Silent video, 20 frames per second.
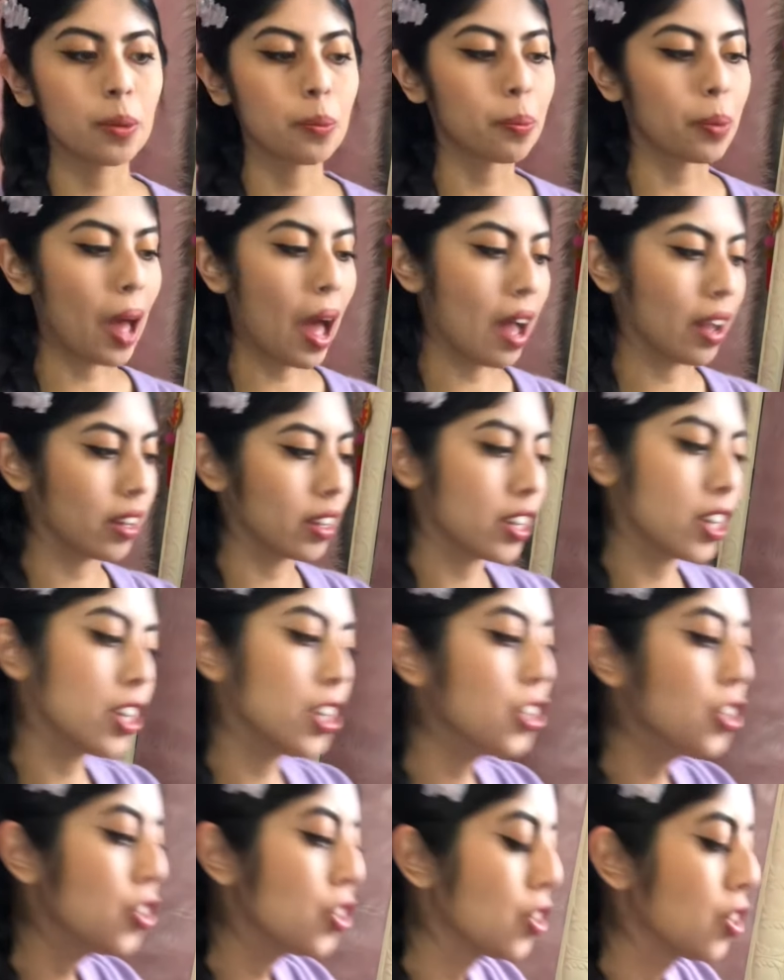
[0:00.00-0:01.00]

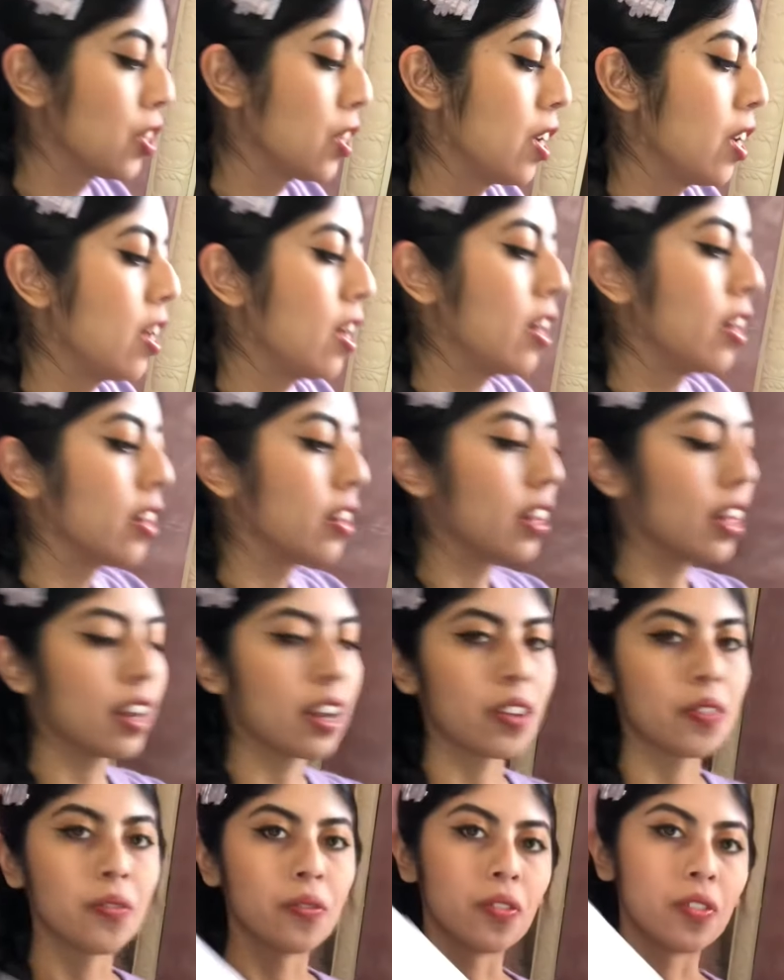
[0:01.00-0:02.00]
package that
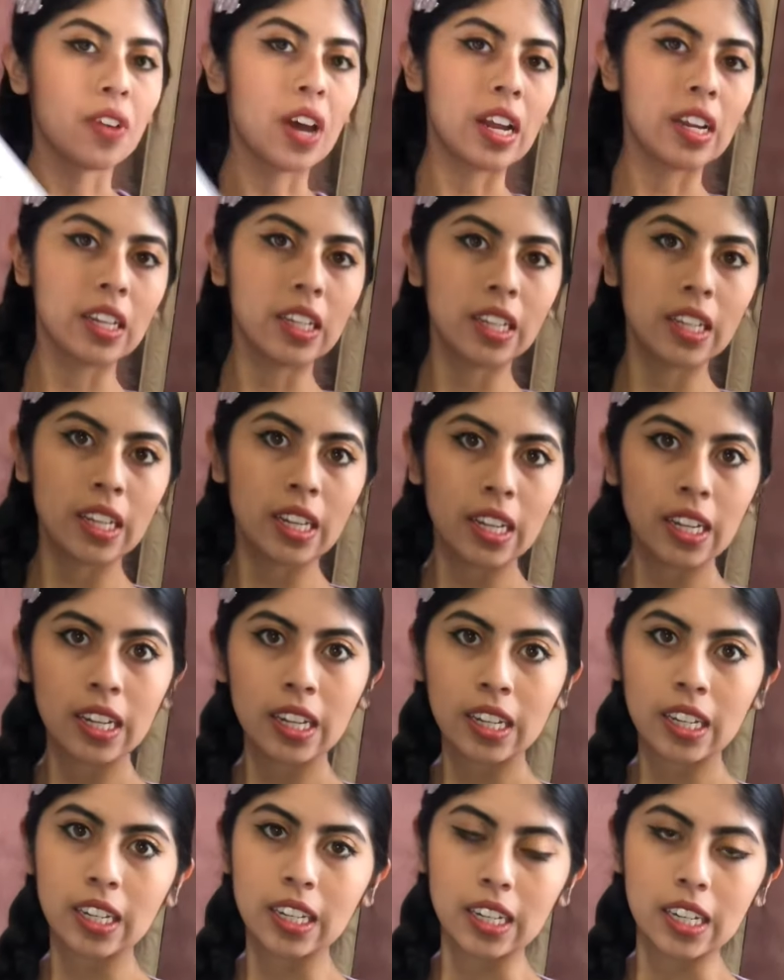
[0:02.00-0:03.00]
I'm finally
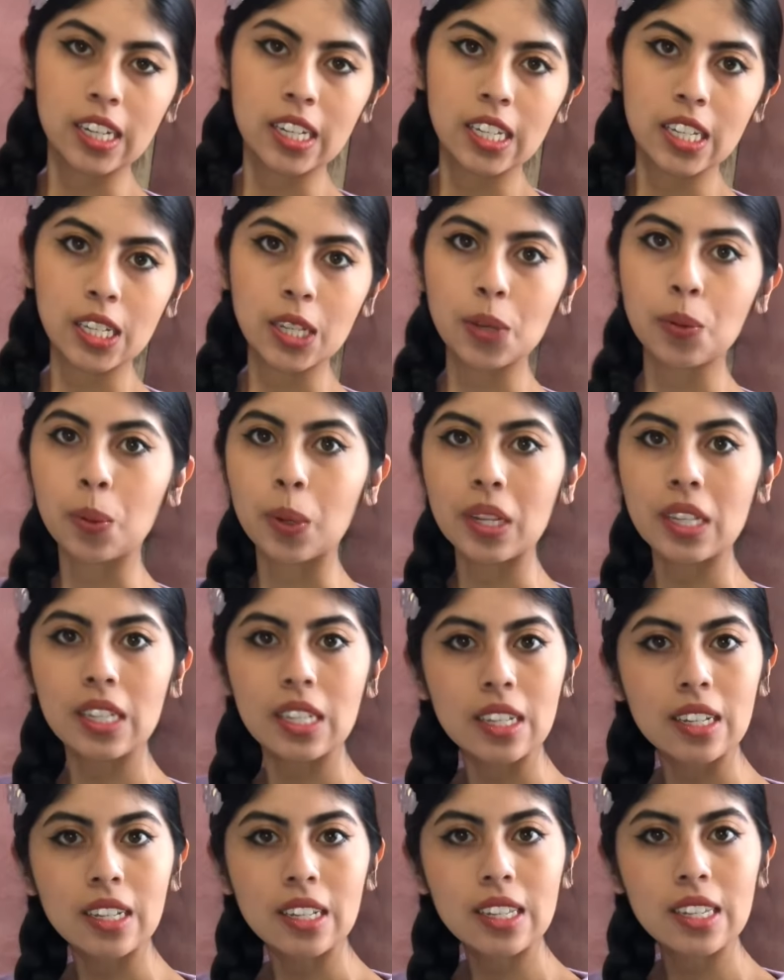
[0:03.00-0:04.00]
gonna see what's
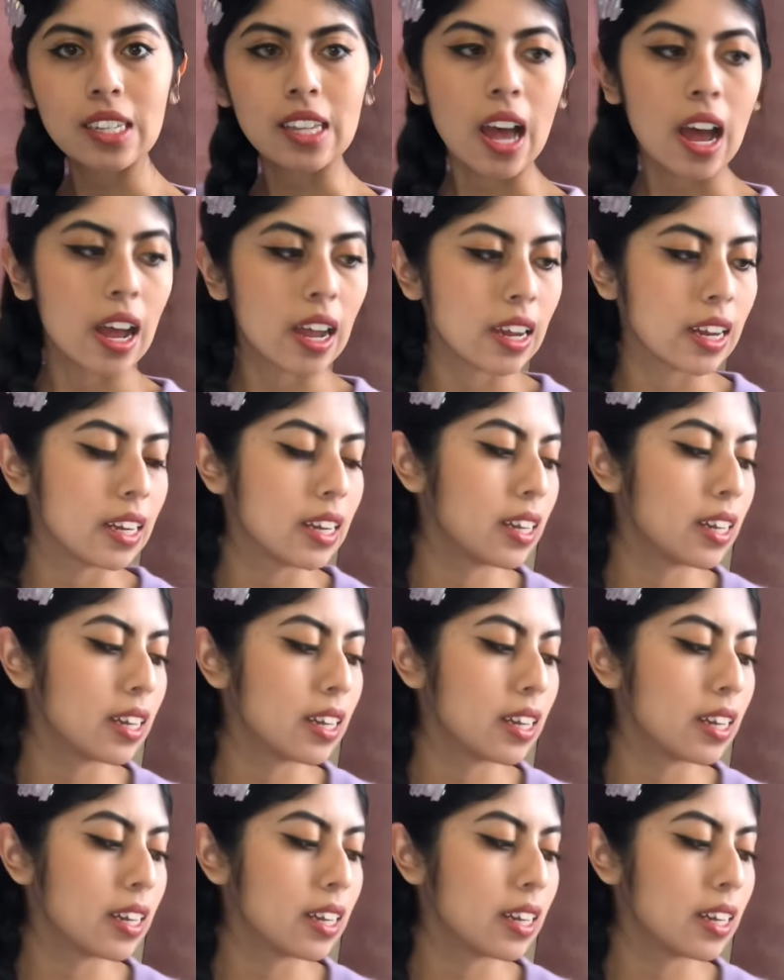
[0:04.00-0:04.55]
inside.